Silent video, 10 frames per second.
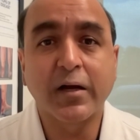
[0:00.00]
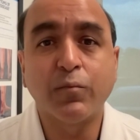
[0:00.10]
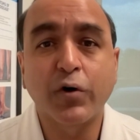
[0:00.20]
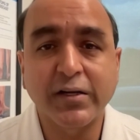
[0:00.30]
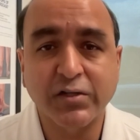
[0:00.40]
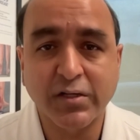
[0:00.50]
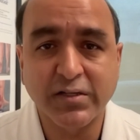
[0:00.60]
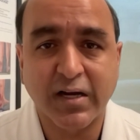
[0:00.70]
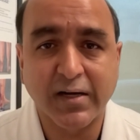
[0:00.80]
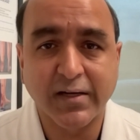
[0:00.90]
compression
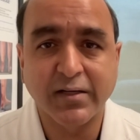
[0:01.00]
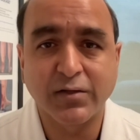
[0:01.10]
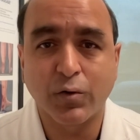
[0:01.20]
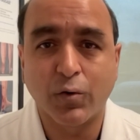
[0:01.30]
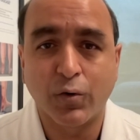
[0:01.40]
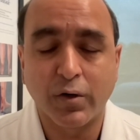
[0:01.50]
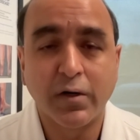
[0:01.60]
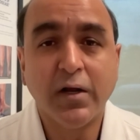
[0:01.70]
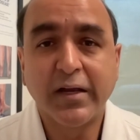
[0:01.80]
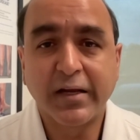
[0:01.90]
stockings
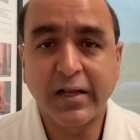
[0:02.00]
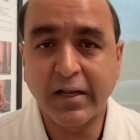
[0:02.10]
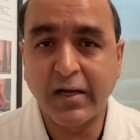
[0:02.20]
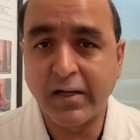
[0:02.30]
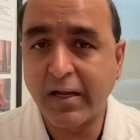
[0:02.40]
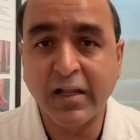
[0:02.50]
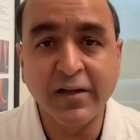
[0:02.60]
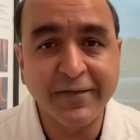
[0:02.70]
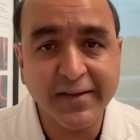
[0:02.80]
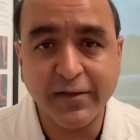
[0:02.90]
or
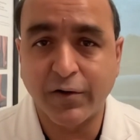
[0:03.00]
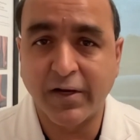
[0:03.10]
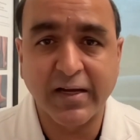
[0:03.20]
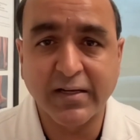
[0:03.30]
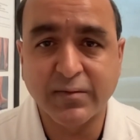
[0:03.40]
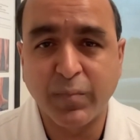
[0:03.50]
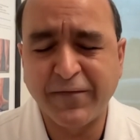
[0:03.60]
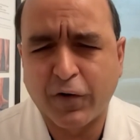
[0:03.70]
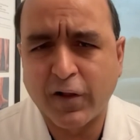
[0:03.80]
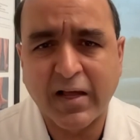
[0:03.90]
elevate their legs.
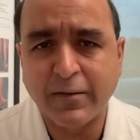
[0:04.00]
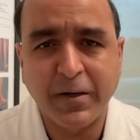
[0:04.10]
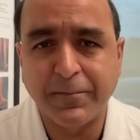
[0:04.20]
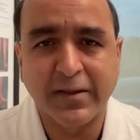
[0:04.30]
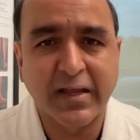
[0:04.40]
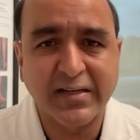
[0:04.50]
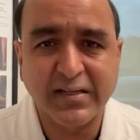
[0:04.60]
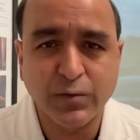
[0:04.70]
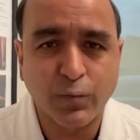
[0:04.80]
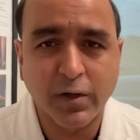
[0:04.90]
But for a lot of people, that
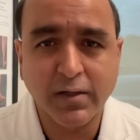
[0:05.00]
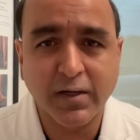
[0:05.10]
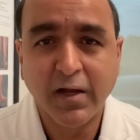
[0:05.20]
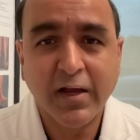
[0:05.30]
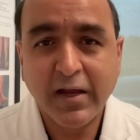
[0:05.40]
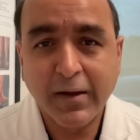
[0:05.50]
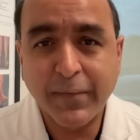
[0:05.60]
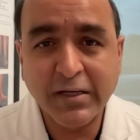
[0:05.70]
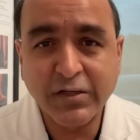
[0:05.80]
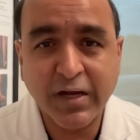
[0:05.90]
doesn't work.
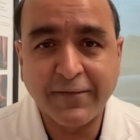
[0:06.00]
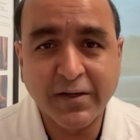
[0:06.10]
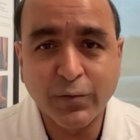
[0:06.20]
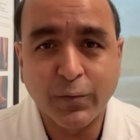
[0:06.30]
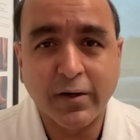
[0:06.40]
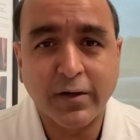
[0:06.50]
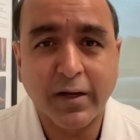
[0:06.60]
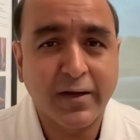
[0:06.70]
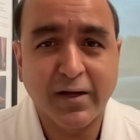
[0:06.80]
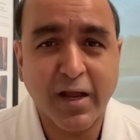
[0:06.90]
Imagine having to wear
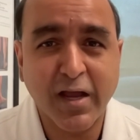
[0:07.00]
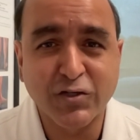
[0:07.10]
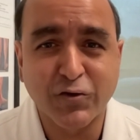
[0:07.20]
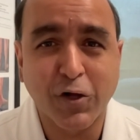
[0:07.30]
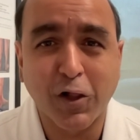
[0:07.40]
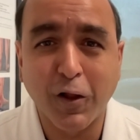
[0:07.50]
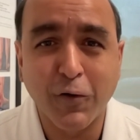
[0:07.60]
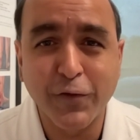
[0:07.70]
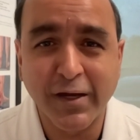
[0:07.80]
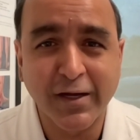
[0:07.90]
extra
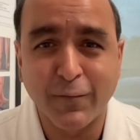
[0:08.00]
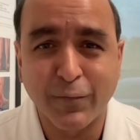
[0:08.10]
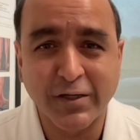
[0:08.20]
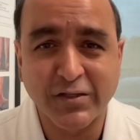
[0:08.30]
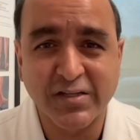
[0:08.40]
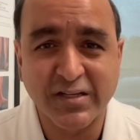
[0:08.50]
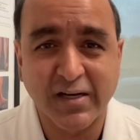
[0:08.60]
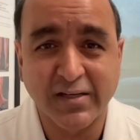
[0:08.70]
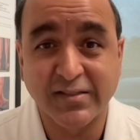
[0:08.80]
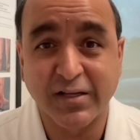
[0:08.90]
clothing, compression
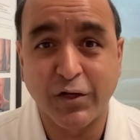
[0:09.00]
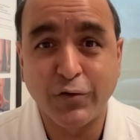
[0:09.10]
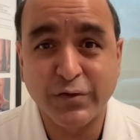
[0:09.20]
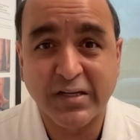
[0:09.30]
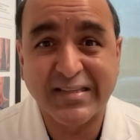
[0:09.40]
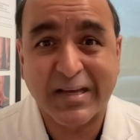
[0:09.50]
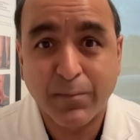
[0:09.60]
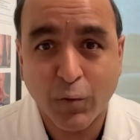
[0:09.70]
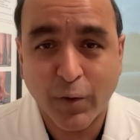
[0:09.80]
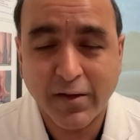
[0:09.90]
stockings in Houston
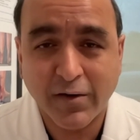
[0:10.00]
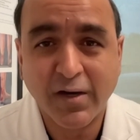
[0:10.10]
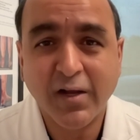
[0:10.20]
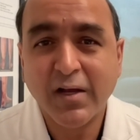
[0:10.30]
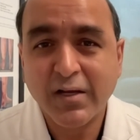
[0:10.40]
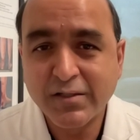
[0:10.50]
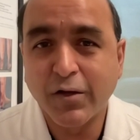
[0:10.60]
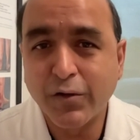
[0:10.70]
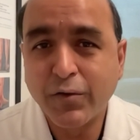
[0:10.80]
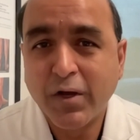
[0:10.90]
summer weather.
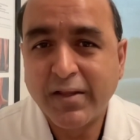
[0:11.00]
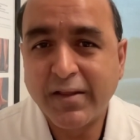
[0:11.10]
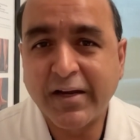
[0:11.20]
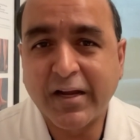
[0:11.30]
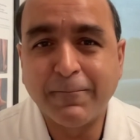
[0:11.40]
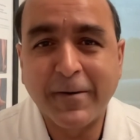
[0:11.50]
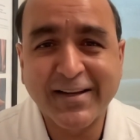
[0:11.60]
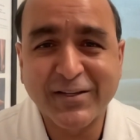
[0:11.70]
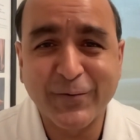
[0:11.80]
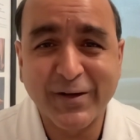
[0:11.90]
So they come
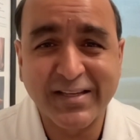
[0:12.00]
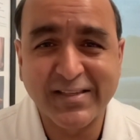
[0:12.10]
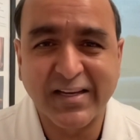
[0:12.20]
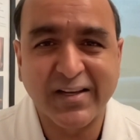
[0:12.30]
back to us and